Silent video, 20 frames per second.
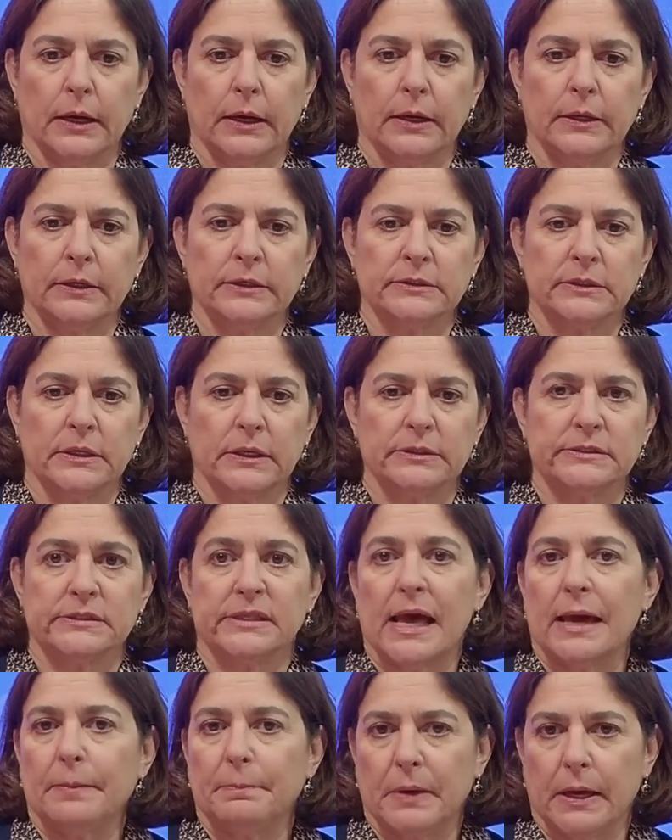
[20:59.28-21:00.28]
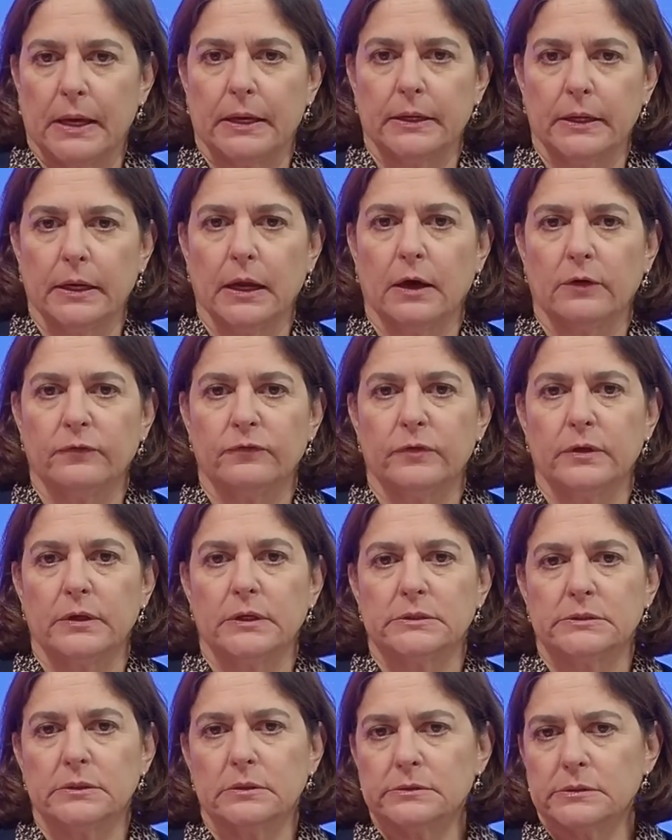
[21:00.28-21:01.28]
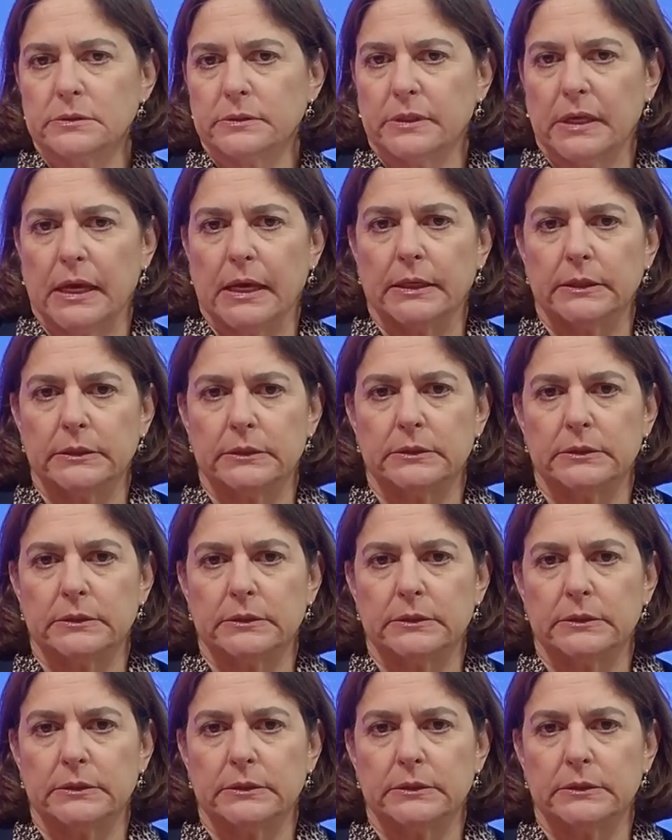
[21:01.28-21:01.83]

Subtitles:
is that bad enough? It's also that